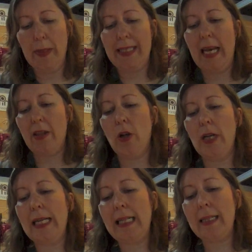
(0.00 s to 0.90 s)
it together
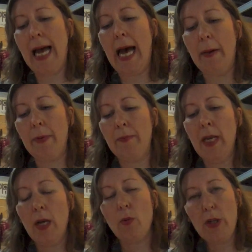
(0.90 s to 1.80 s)
on a little tab,
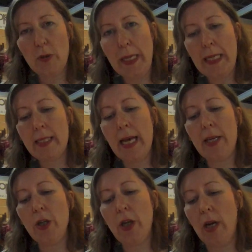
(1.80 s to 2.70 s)
which means
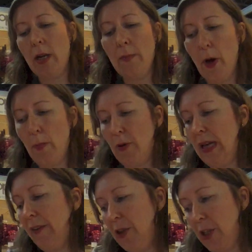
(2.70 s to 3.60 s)
that you can unpop
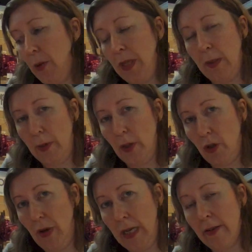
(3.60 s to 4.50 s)
it if you don't need the
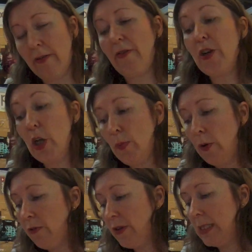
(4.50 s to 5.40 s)
booster in, for a
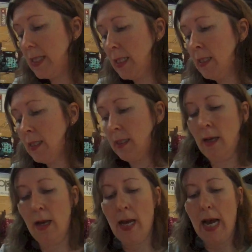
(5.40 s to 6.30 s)
newborn for instance,
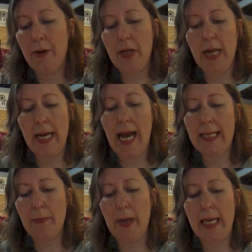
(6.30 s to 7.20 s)
and you can
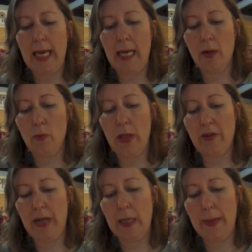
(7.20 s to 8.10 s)
add it back in
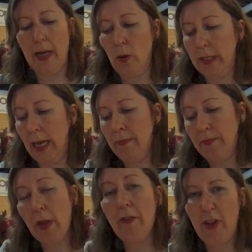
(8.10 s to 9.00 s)
when they're a little bit older,
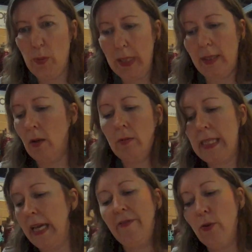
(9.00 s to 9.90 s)
a few weeks old,
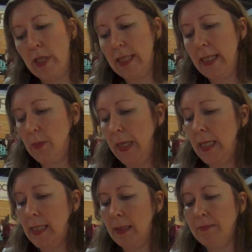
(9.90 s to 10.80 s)
say 4 to 6
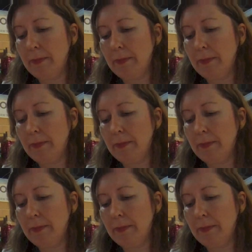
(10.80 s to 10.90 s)
weeks.